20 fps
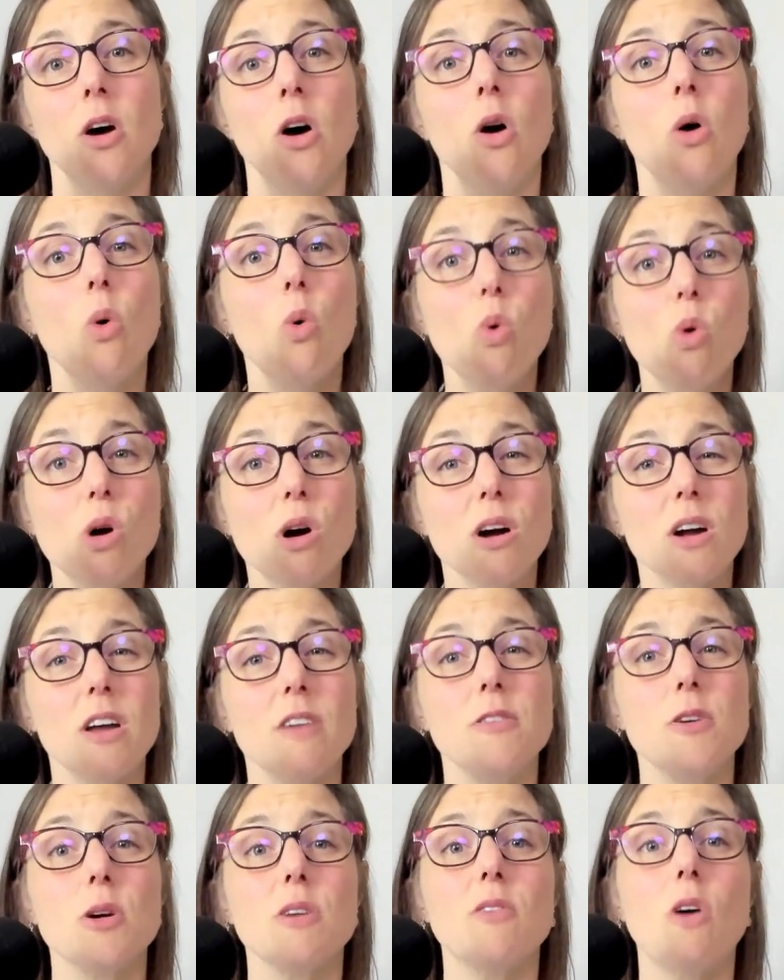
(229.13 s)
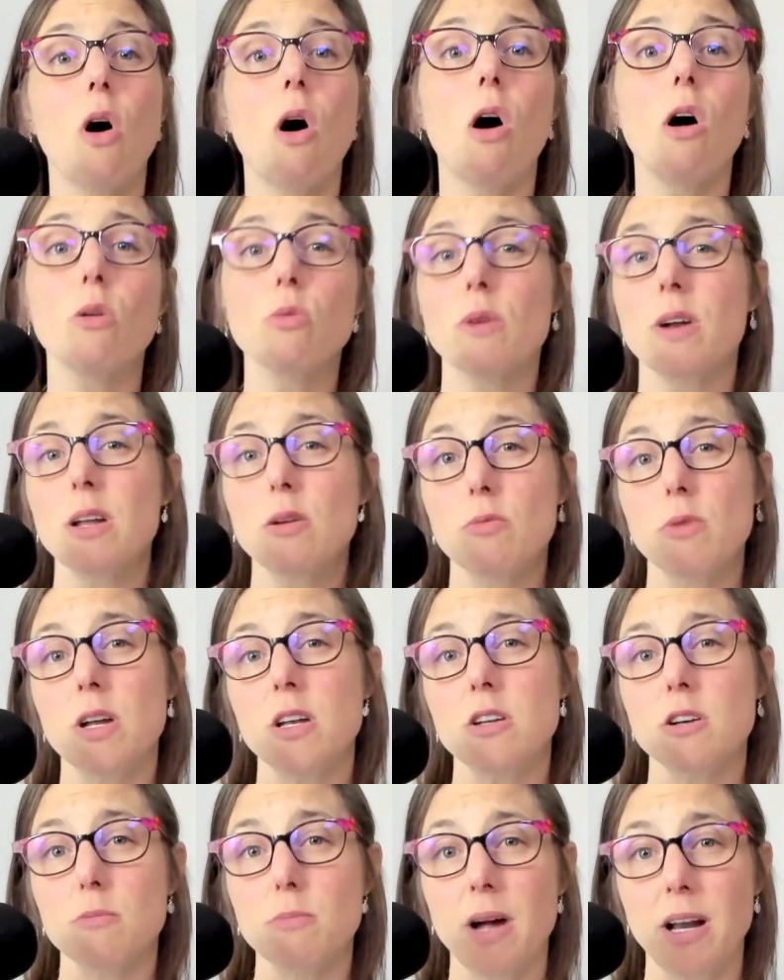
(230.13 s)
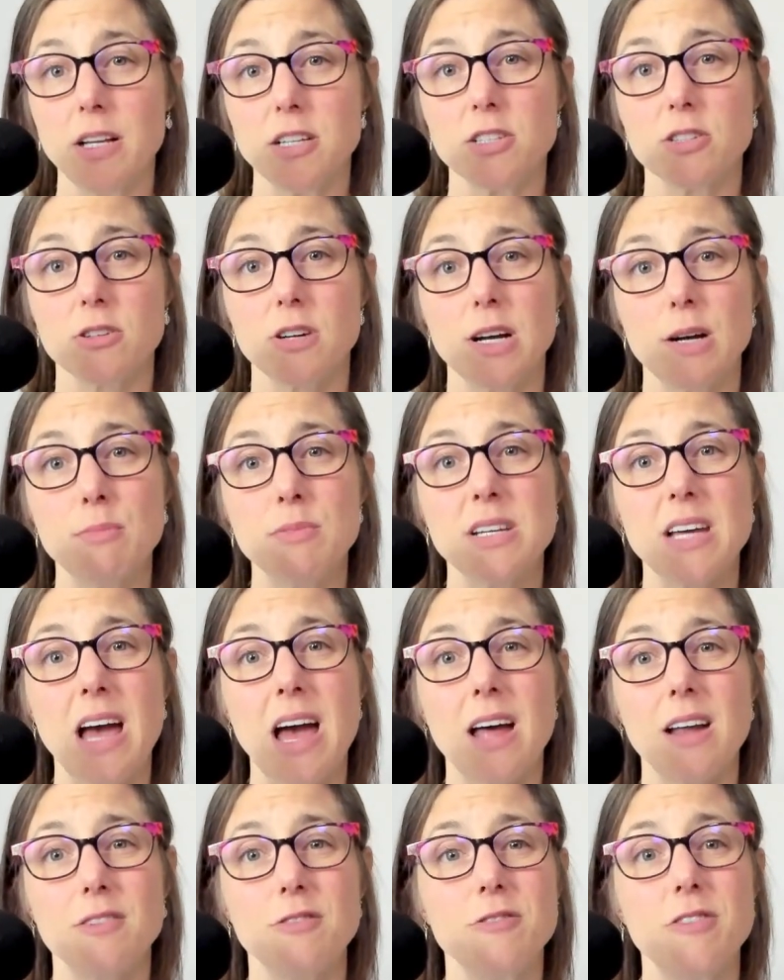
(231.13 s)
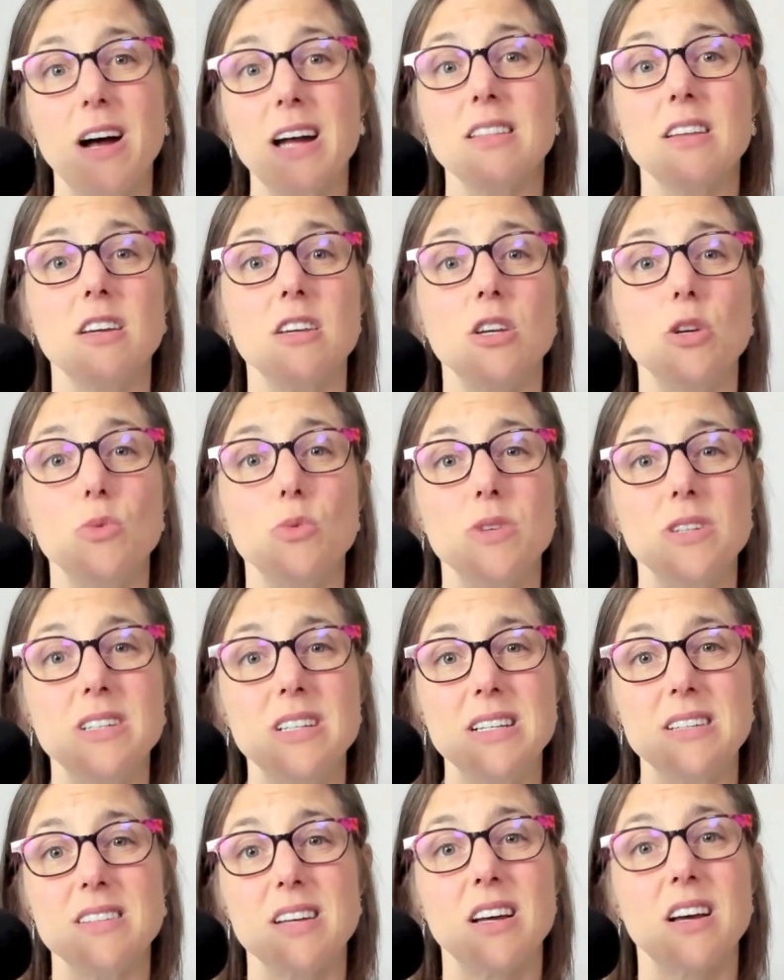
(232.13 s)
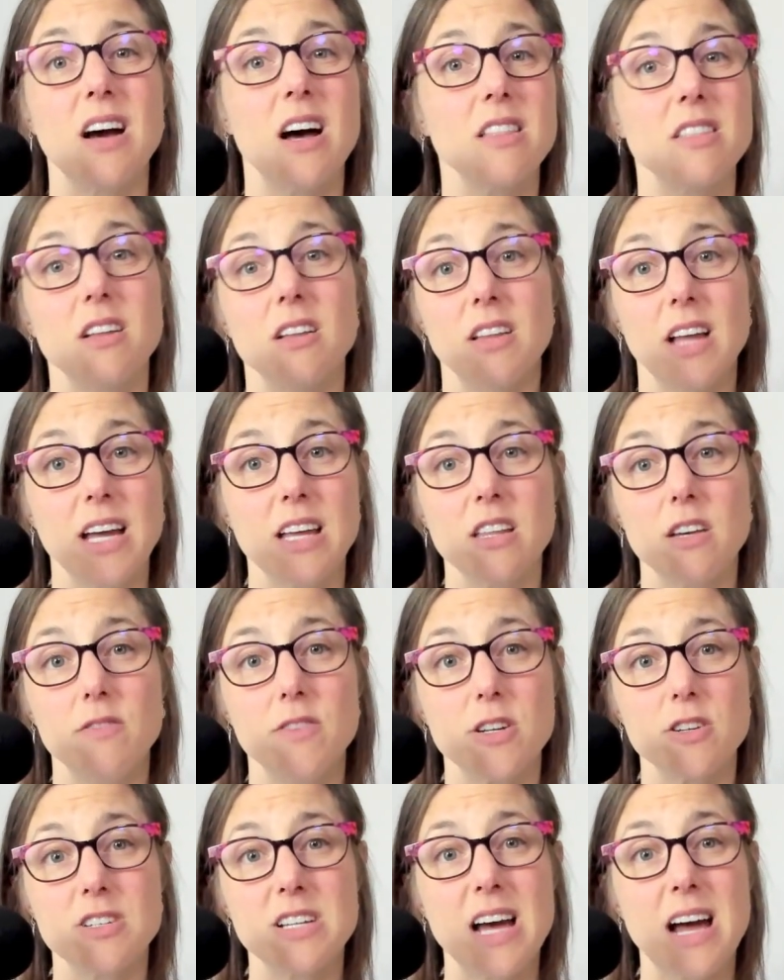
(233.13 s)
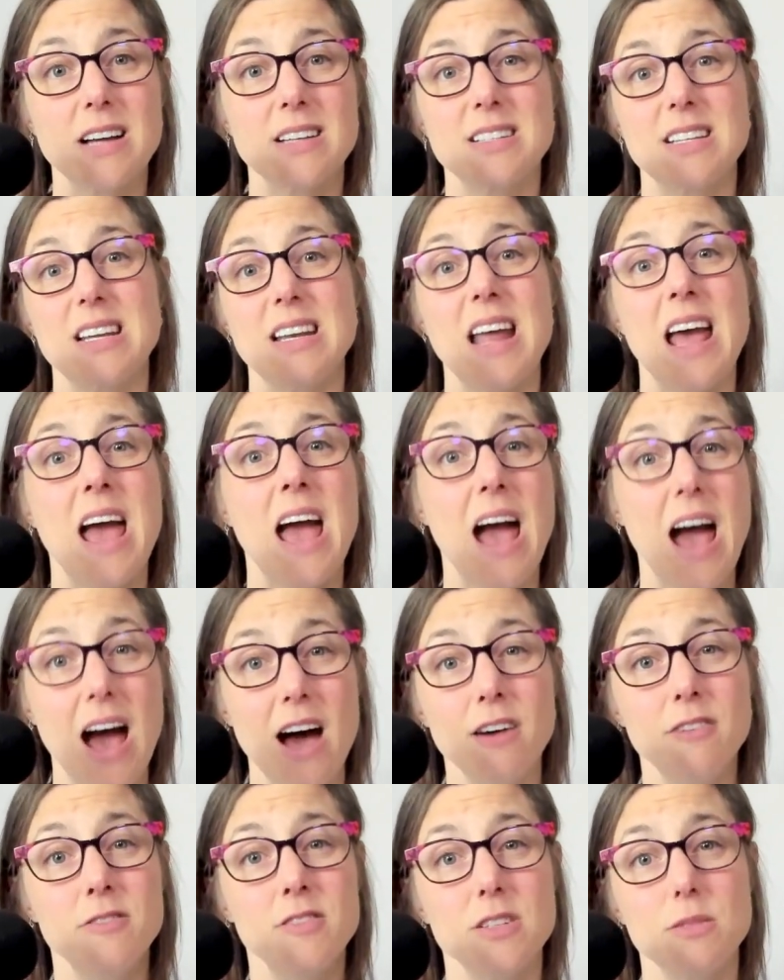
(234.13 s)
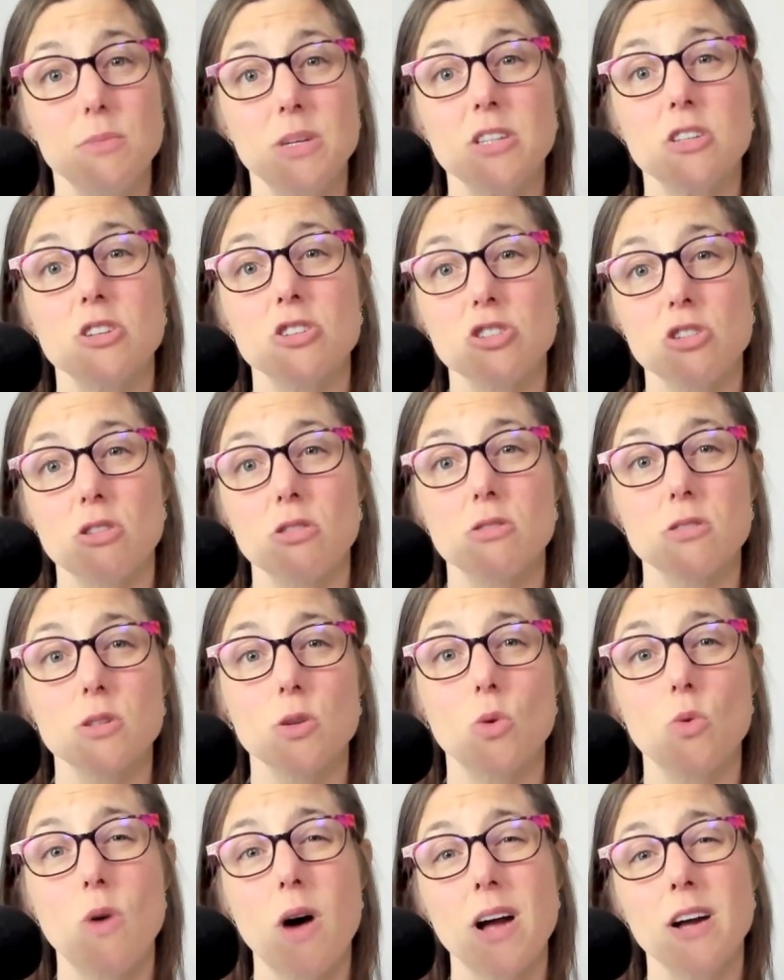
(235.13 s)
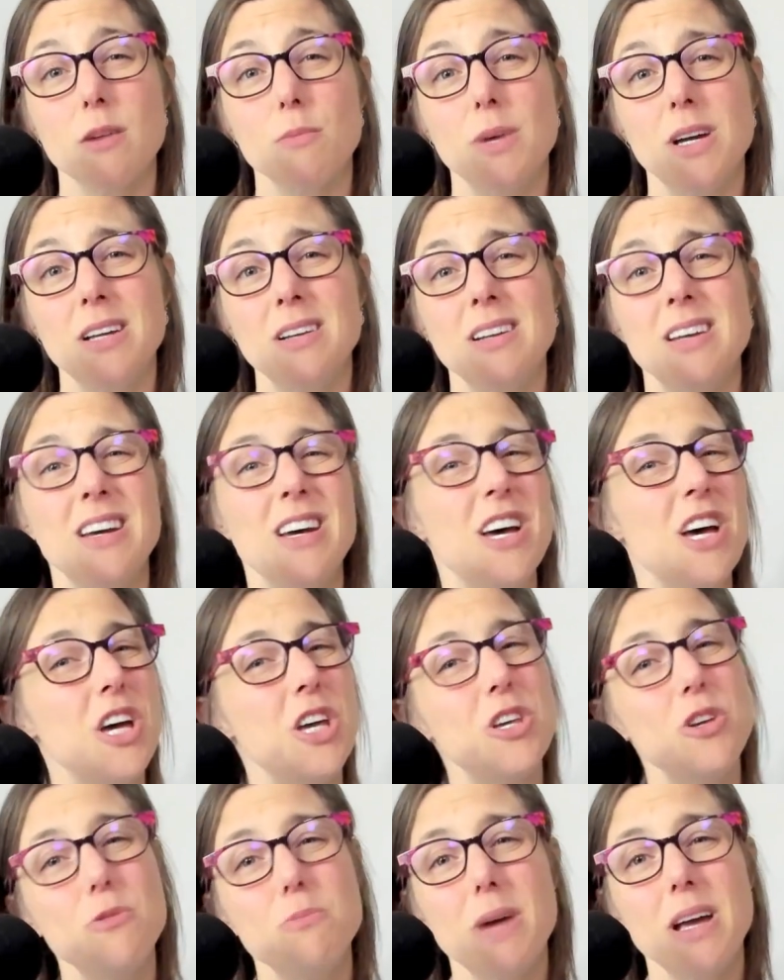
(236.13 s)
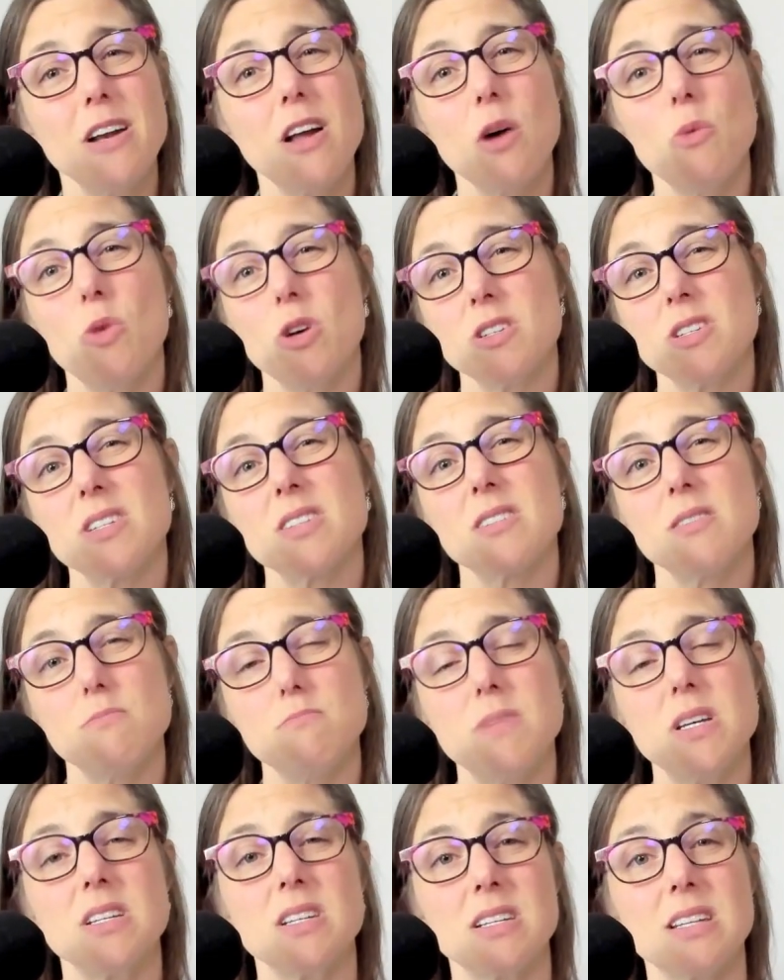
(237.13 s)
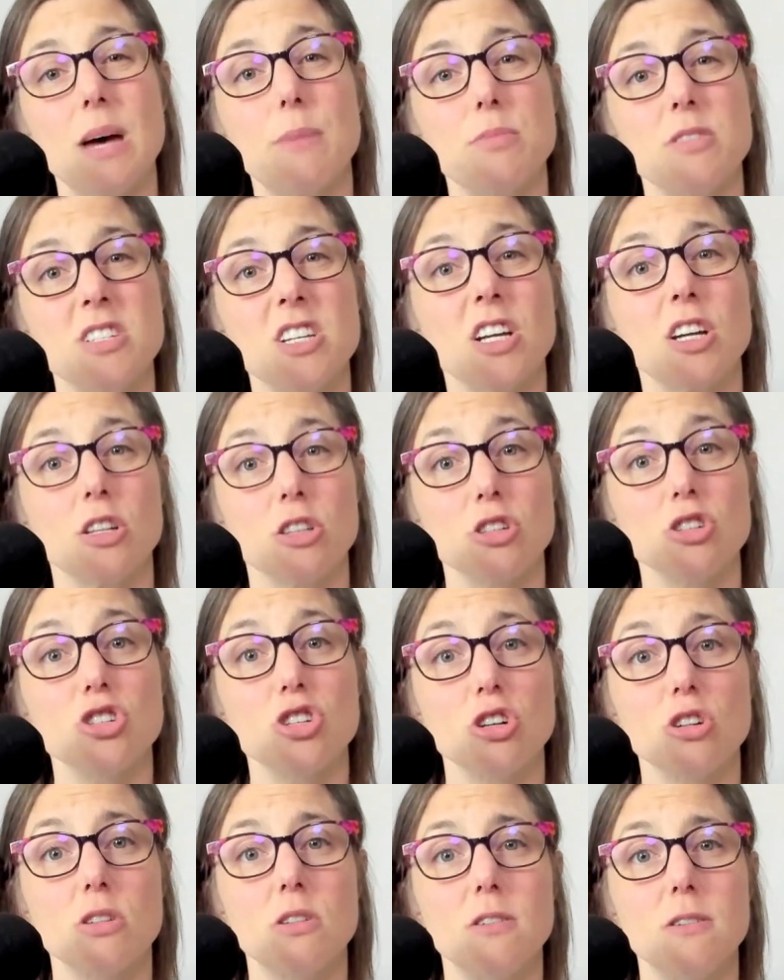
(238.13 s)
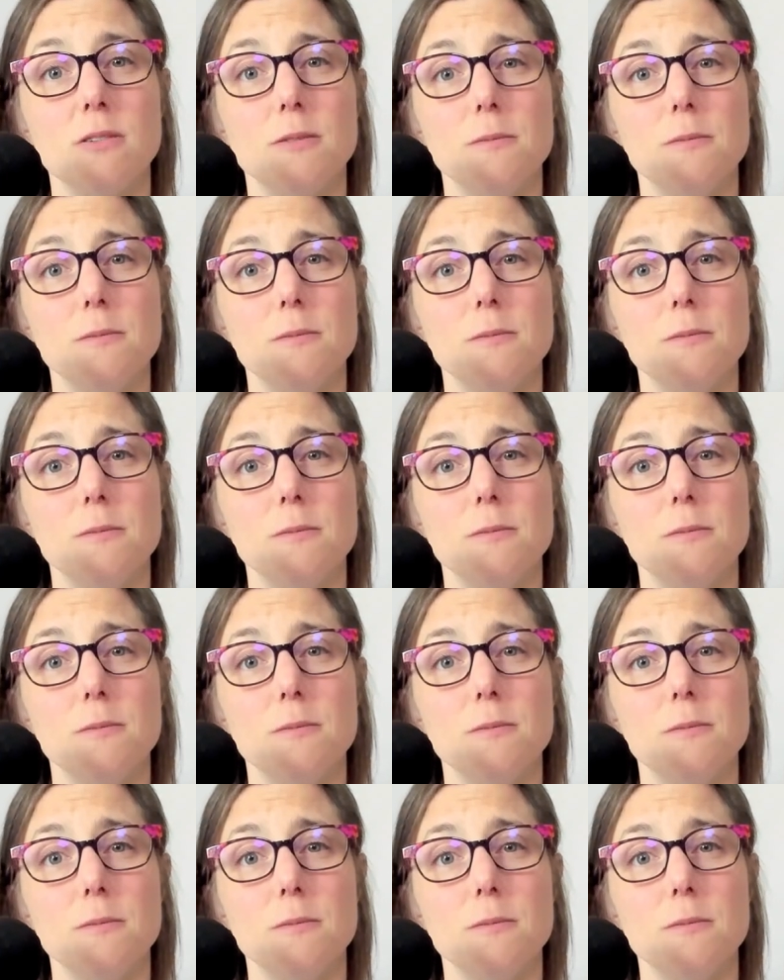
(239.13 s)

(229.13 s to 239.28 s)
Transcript: Or if you have already written your manuscript and find that you would need to cut the length of your text in half to meet the journal's requirement, you may not want to submit to that particular journal.